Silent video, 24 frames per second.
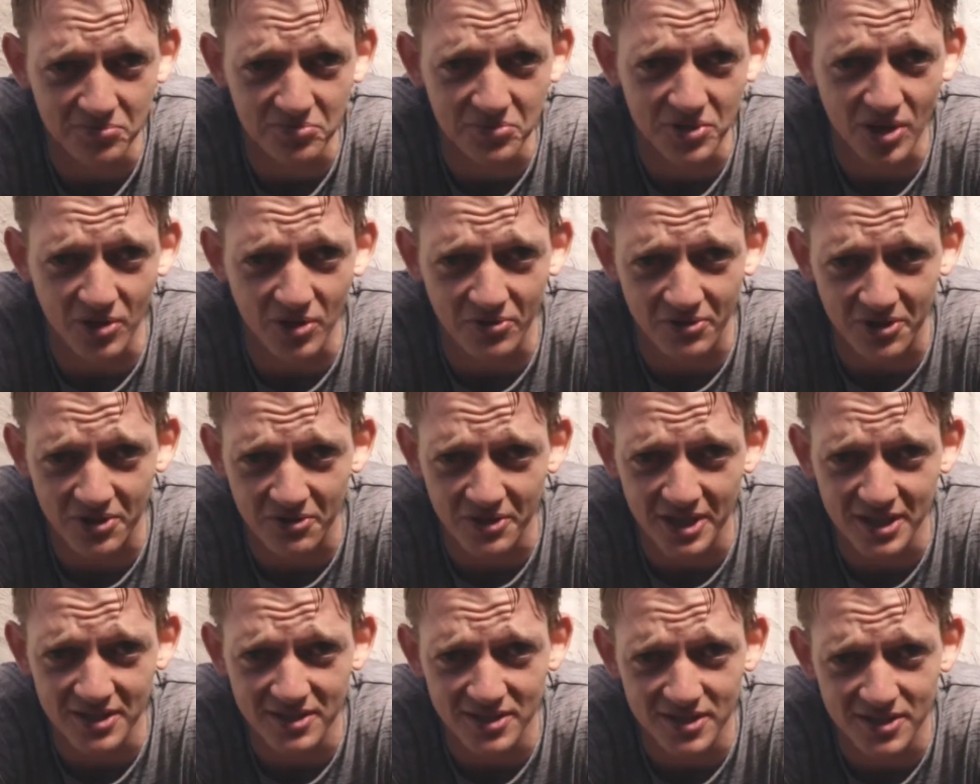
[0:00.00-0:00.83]
no
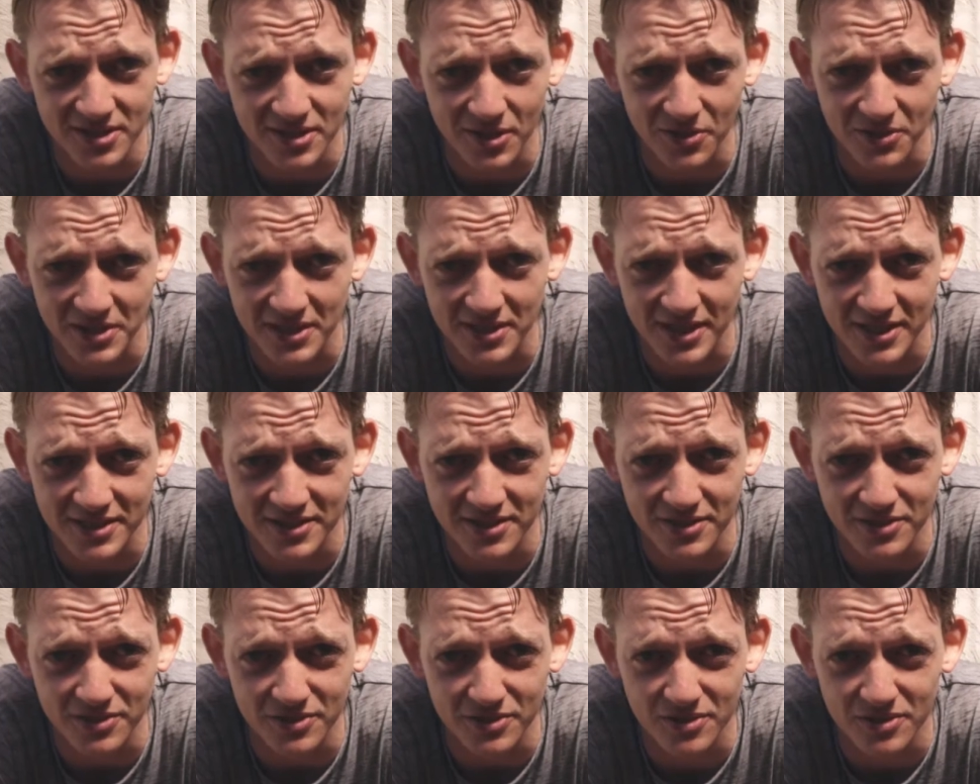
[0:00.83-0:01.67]
regrets, only
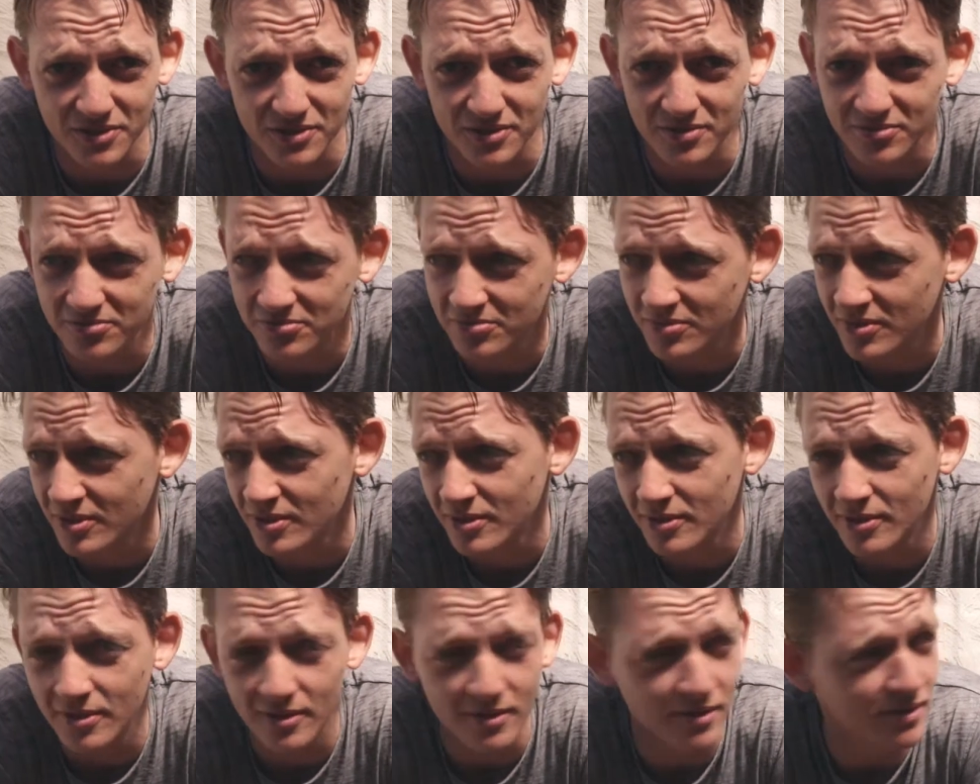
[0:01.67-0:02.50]
lessons.
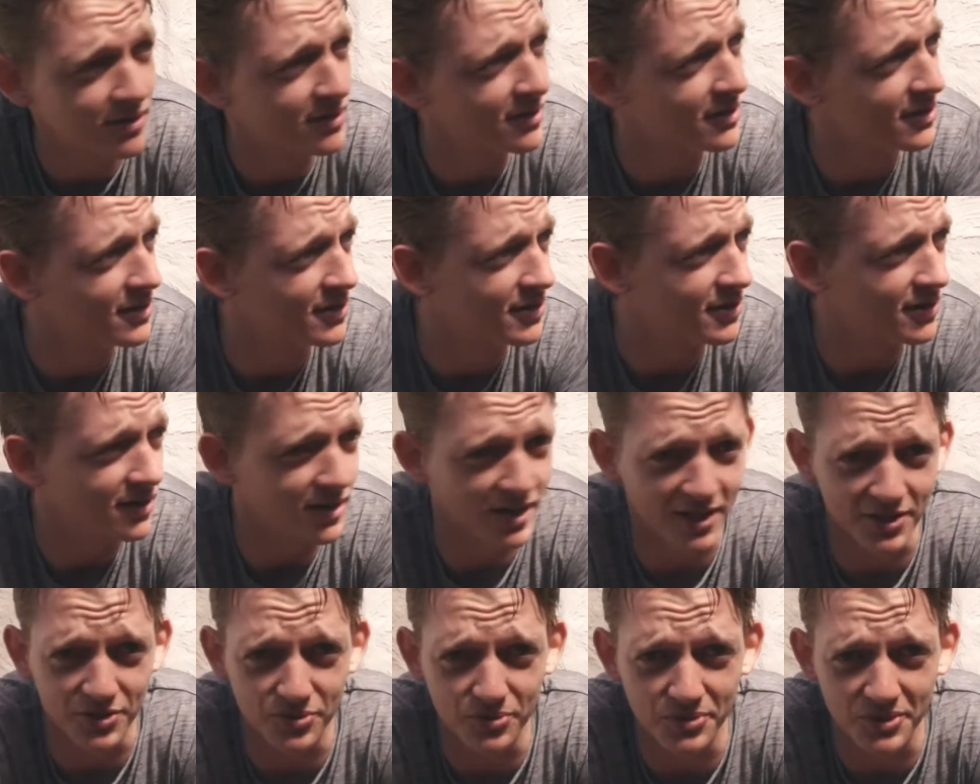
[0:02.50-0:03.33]

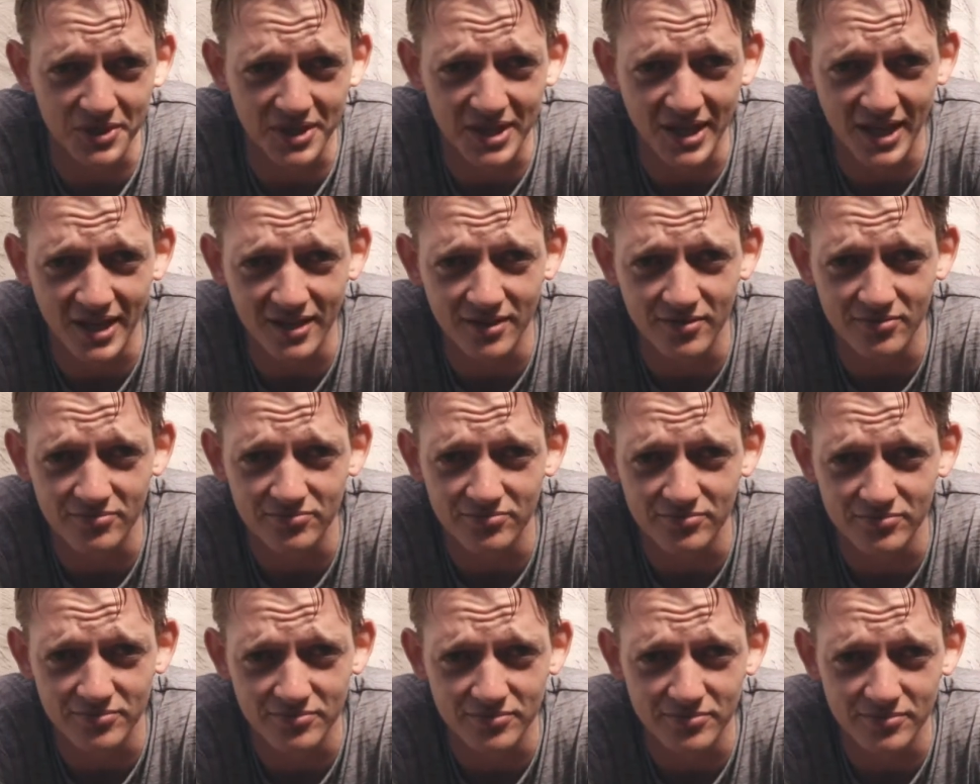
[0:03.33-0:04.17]
I'd do it again.
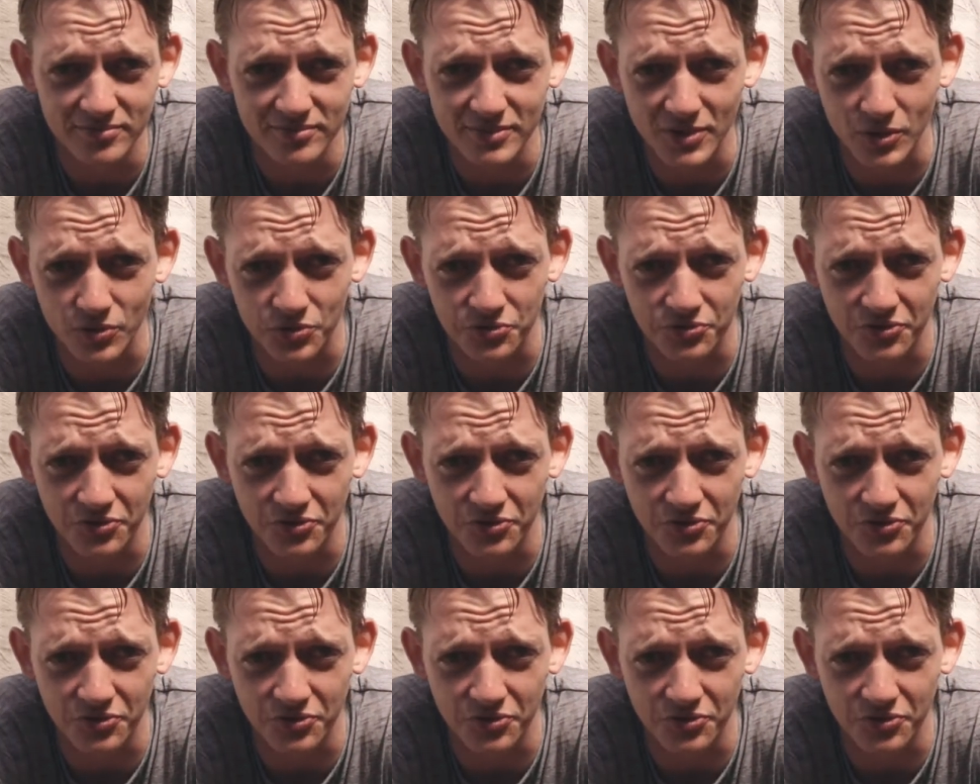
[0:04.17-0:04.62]
It was